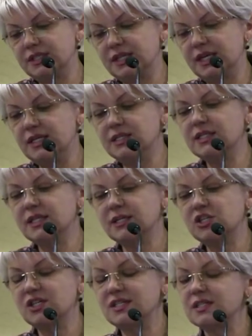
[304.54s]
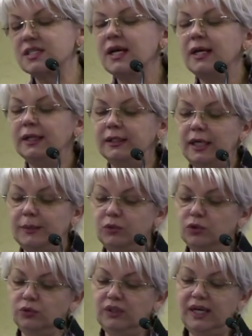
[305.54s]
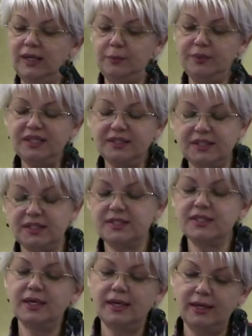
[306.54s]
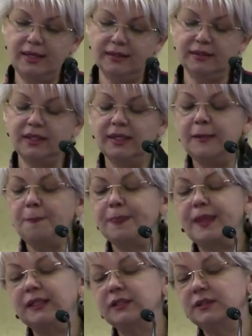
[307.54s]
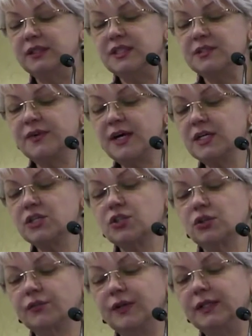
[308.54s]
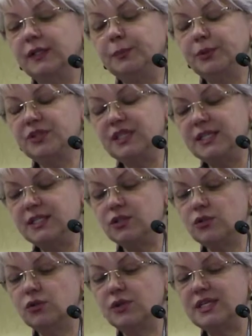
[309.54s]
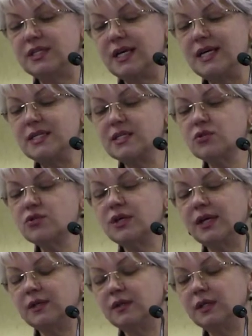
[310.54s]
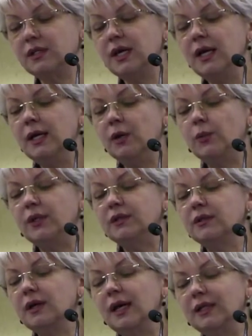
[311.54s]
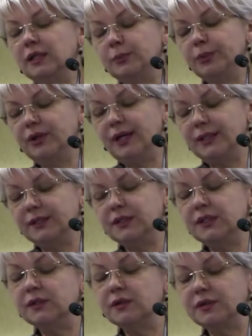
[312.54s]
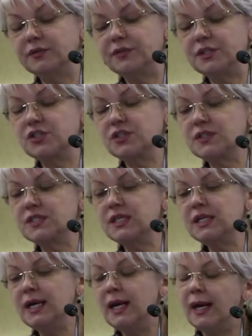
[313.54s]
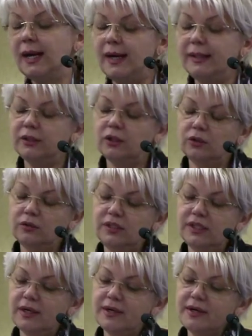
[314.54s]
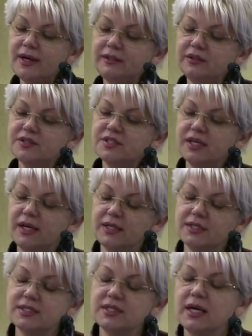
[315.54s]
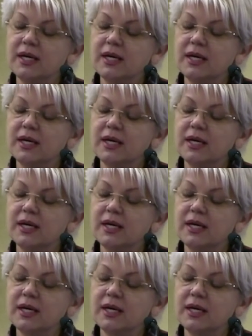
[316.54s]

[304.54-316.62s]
states such as type 2 diabetes, and that dysfunction of adipose tissue is associated with adiponectin deficiency. And on the another side,